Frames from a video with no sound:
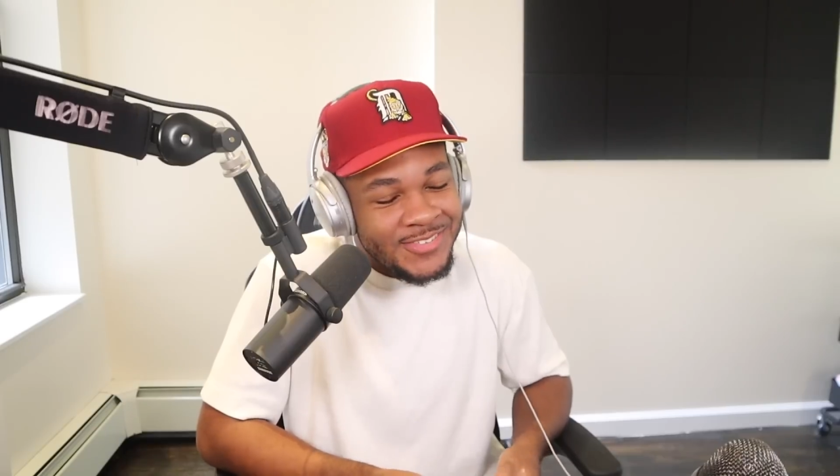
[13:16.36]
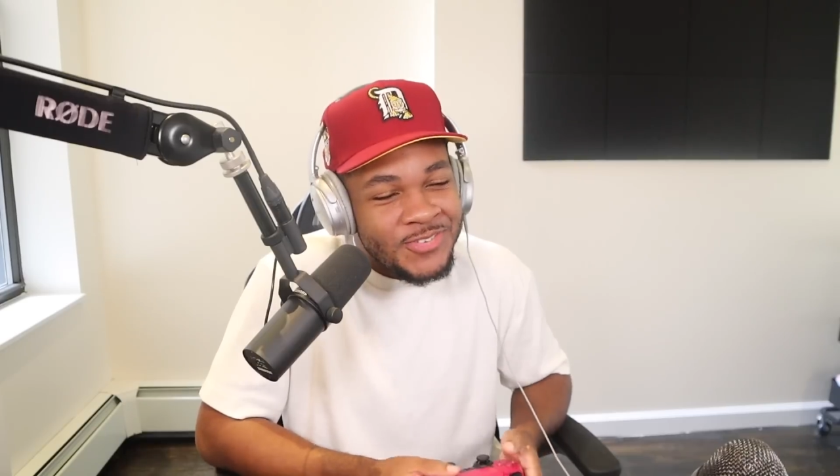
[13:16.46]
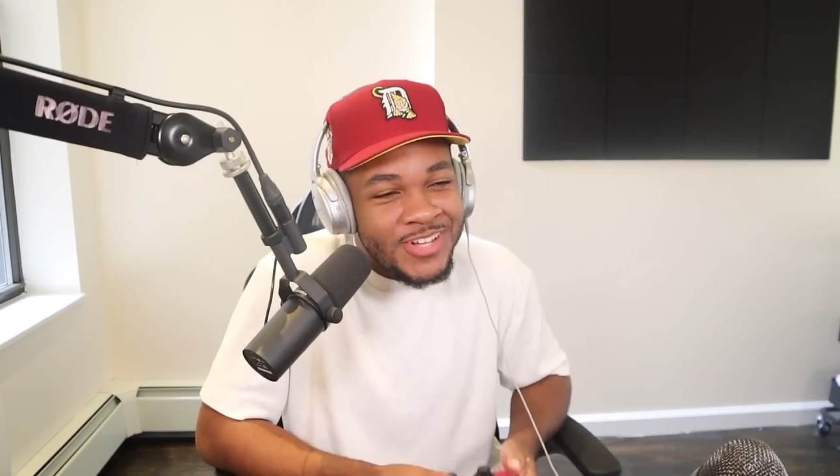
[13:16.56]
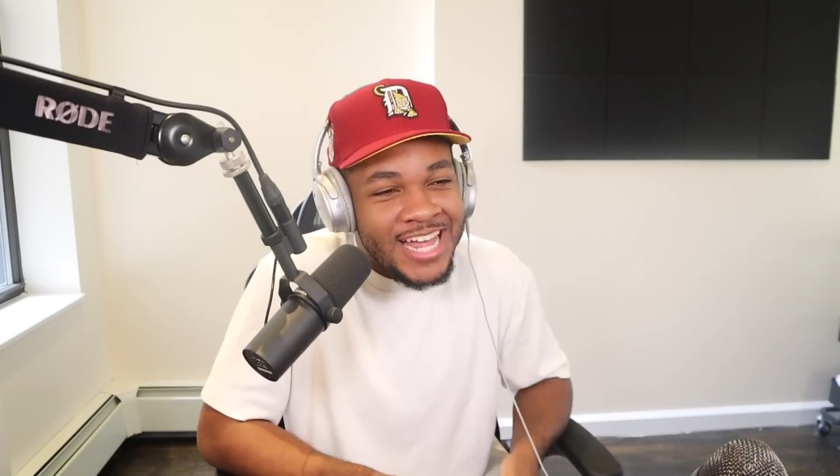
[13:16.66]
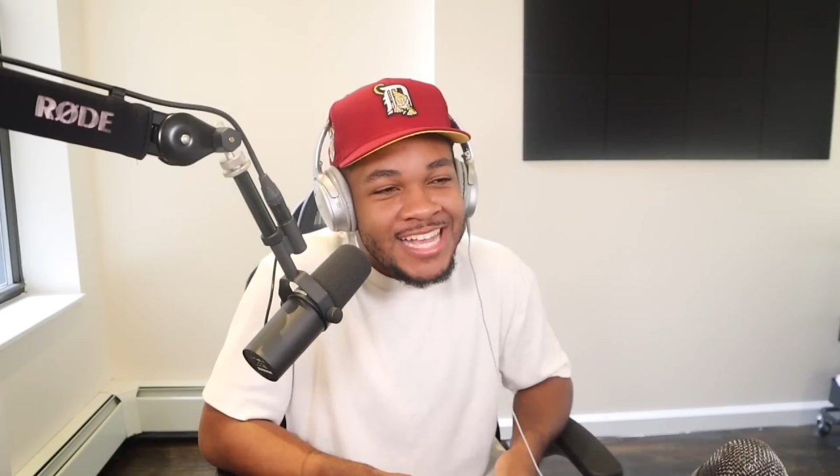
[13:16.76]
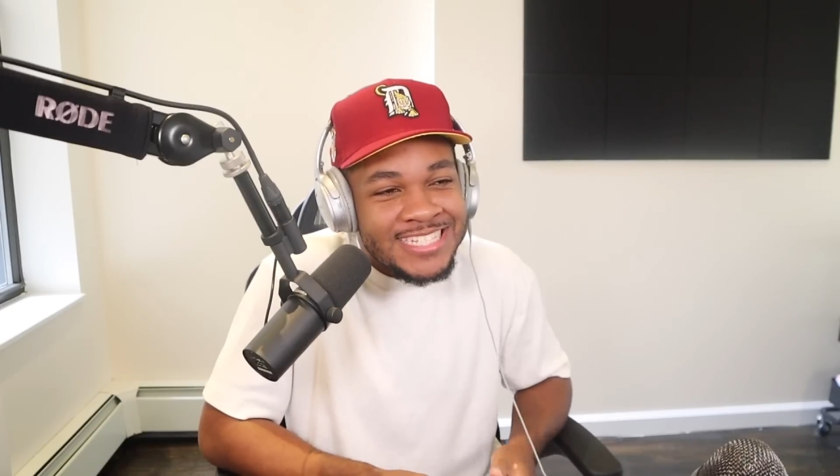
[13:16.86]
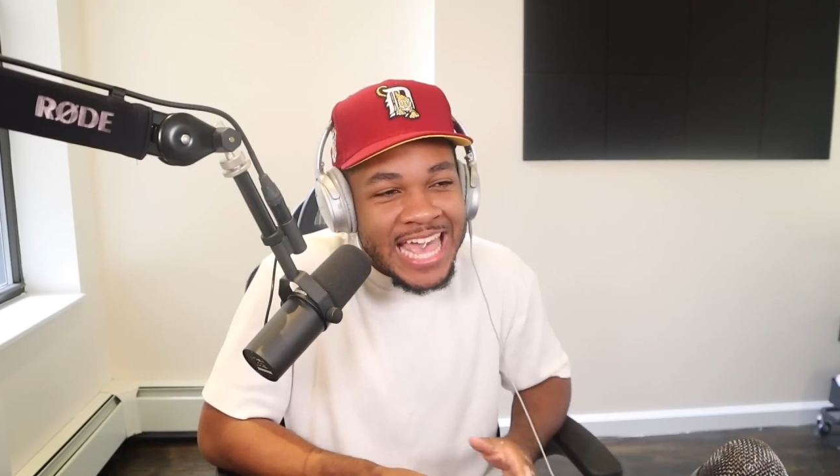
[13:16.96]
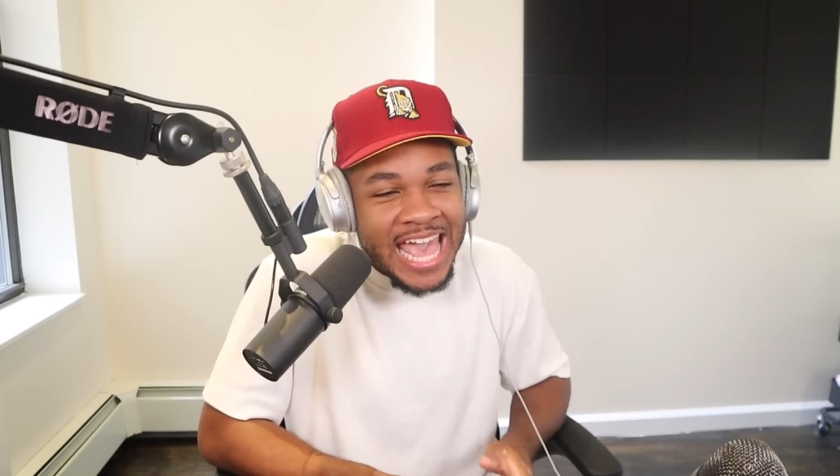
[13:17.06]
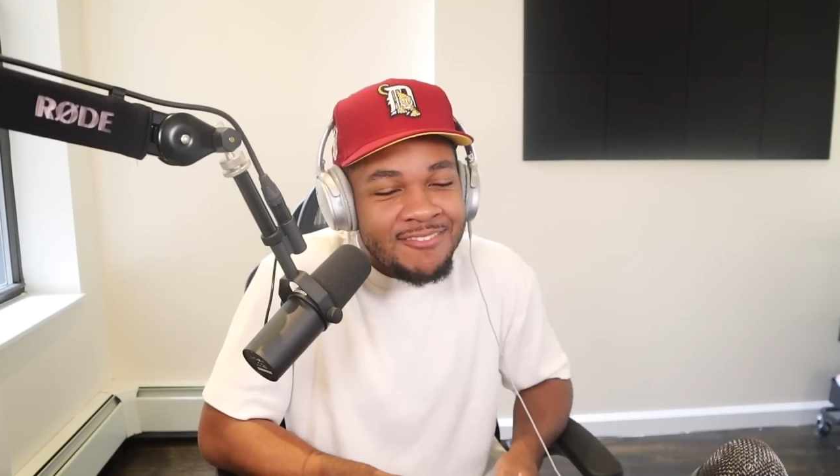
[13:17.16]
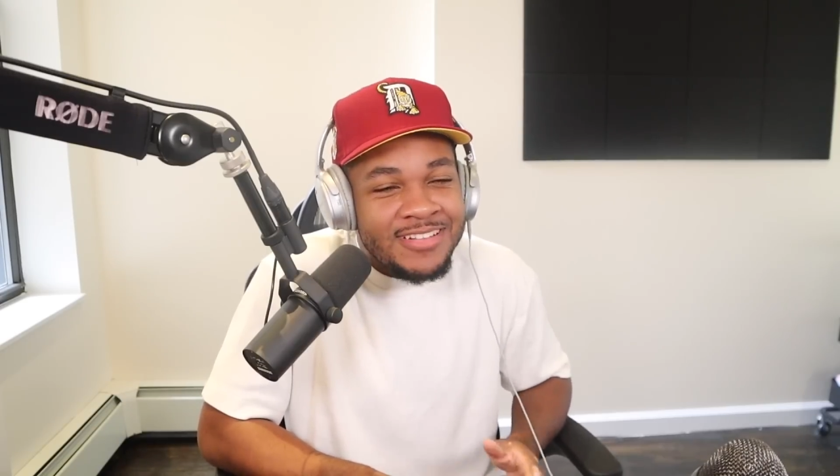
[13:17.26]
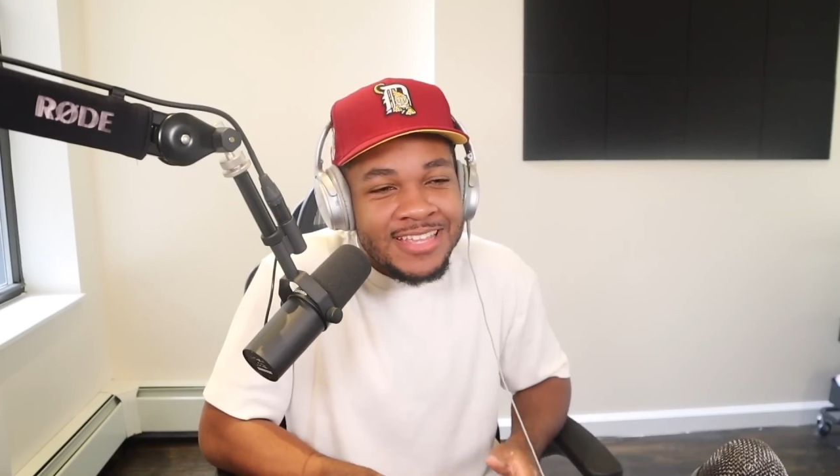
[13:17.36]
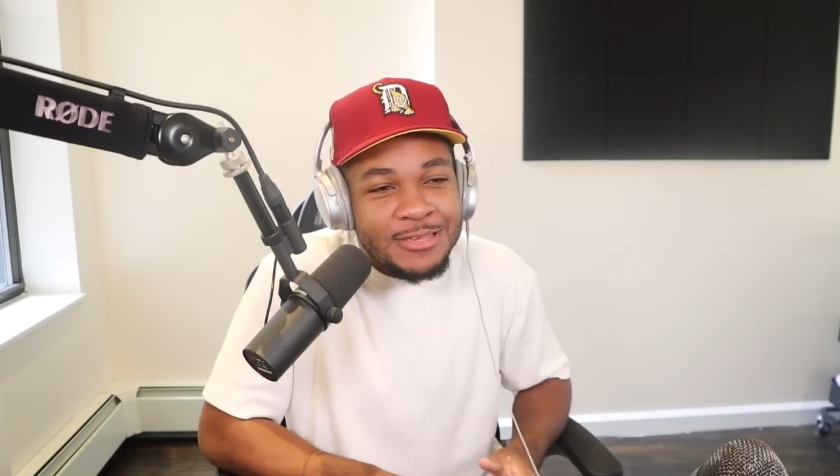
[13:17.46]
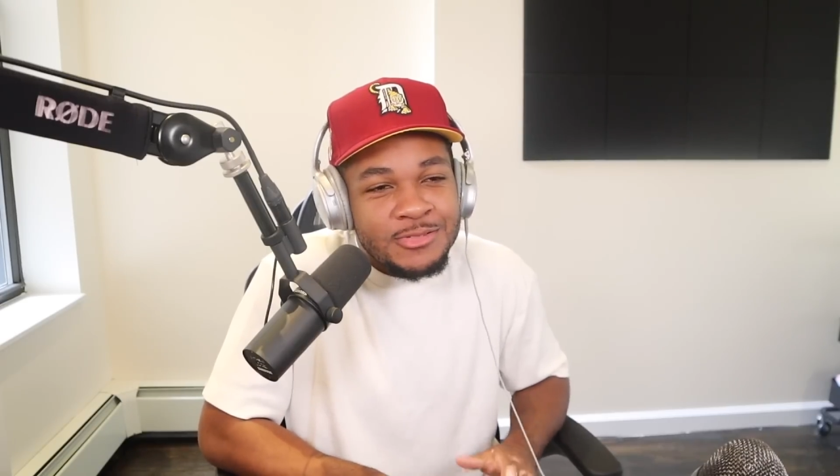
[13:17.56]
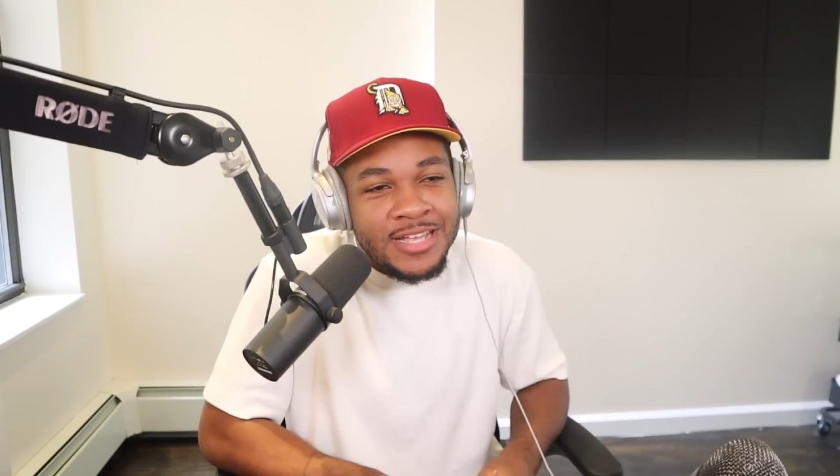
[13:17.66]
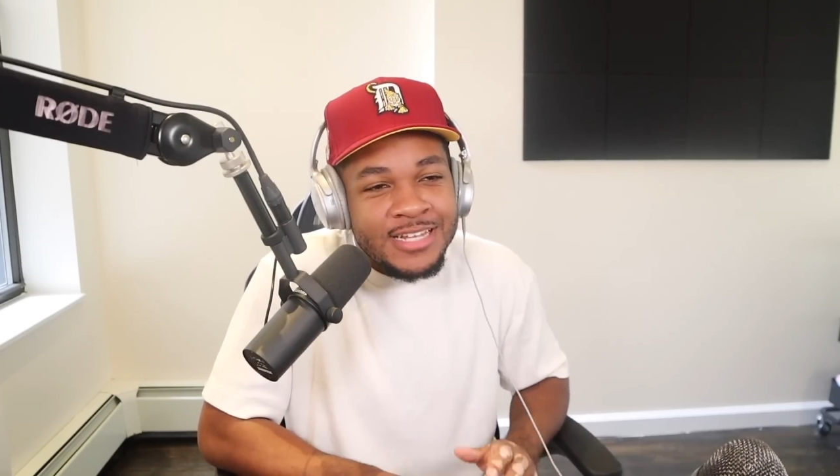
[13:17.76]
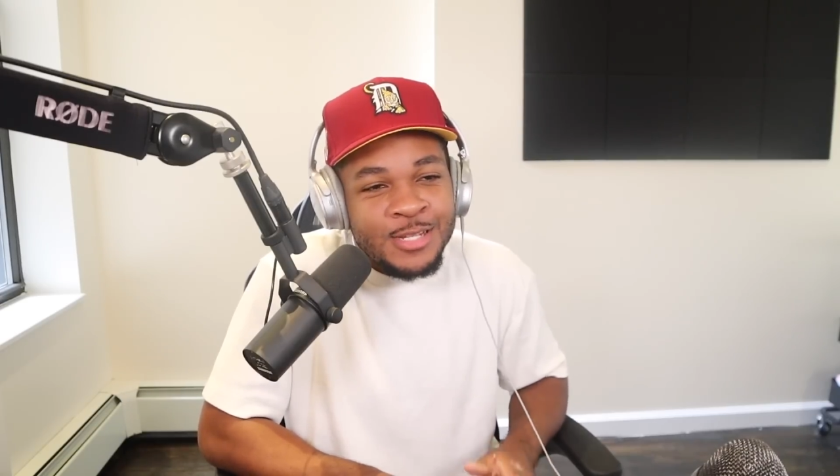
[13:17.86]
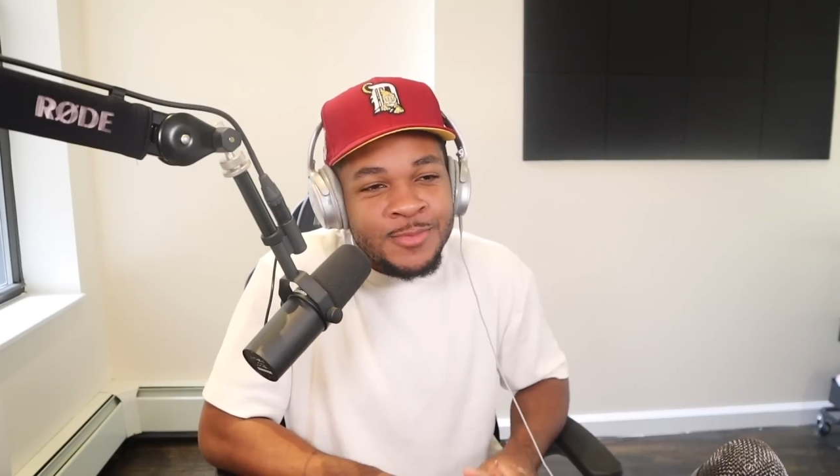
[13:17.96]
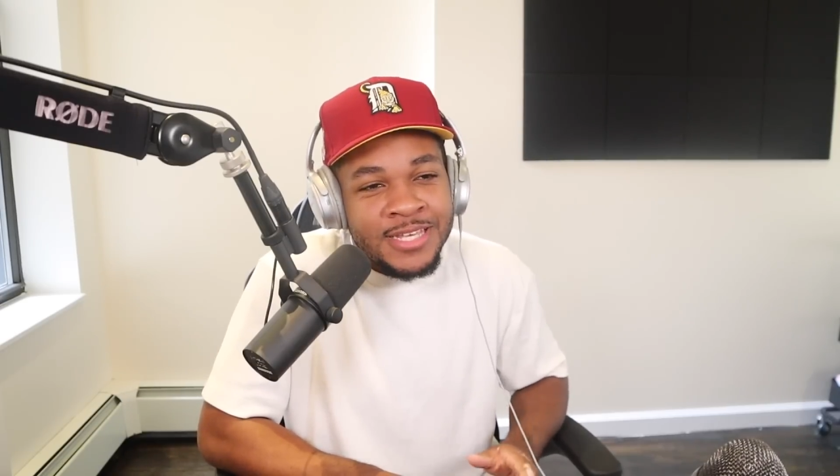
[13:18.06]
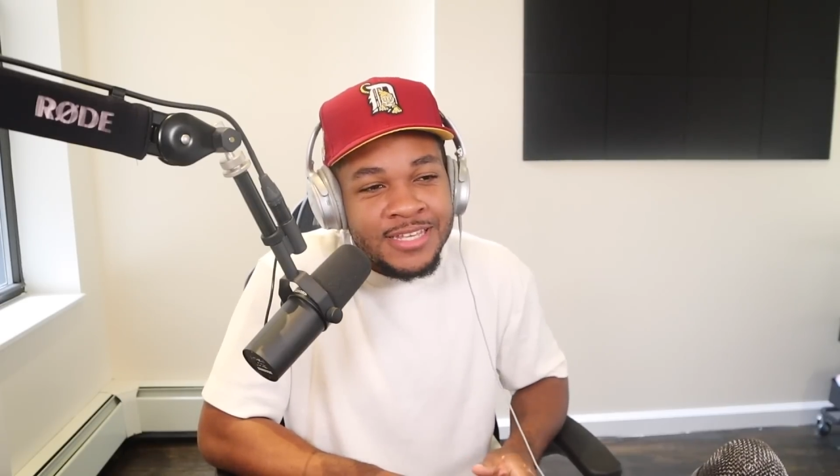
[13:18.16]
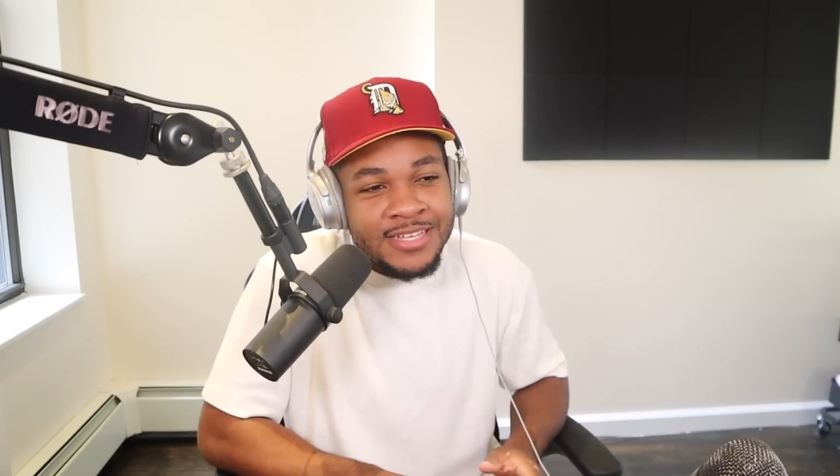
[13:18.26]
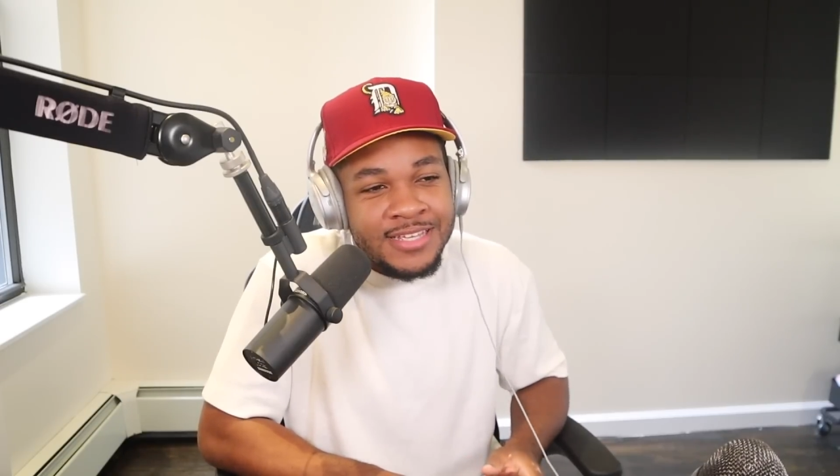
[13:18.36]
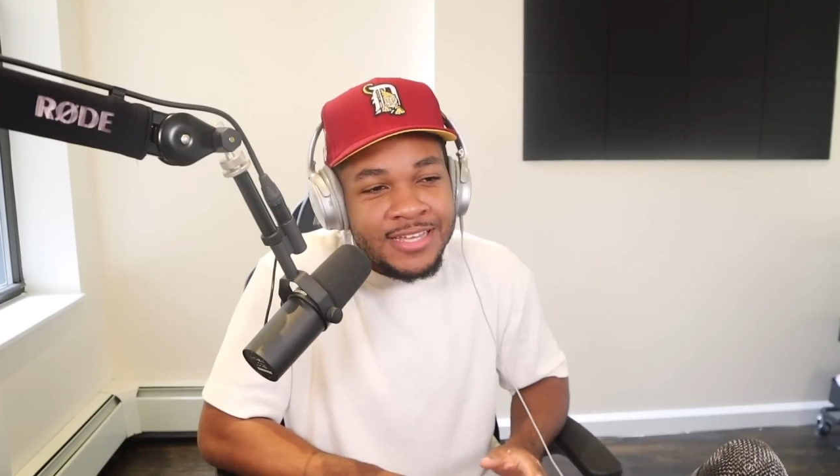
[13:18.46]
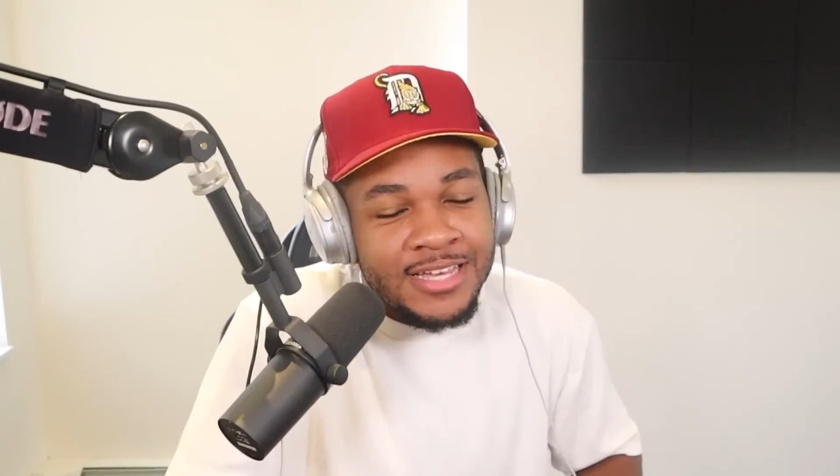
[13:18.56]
you realize everything you said to me